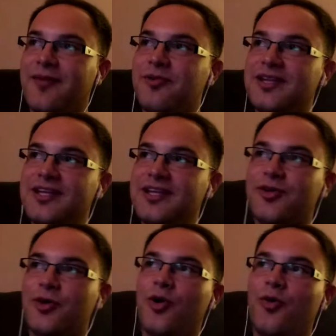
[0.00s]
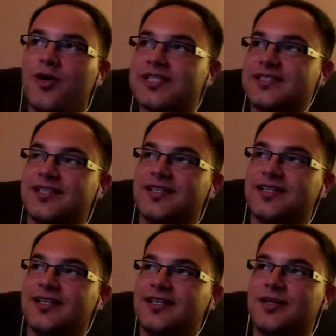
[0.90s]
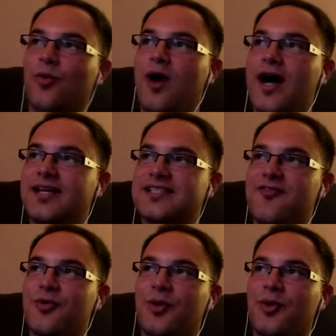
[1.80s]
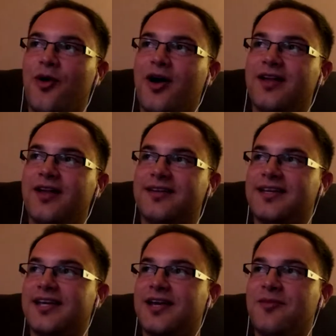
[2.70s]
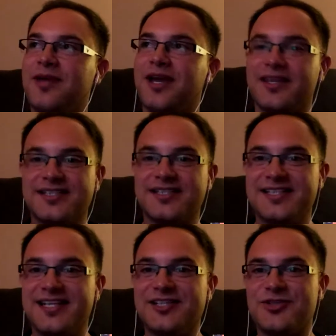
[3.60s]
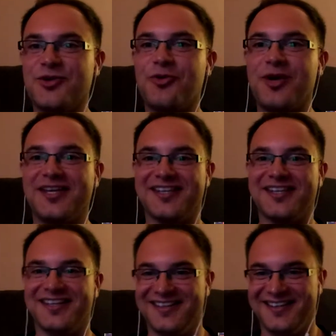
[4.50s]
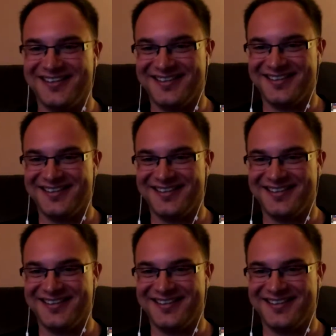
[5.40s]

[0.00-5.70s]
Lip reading: I believe the quote was, "Why does everyone want to kick me out of the city so quickly?"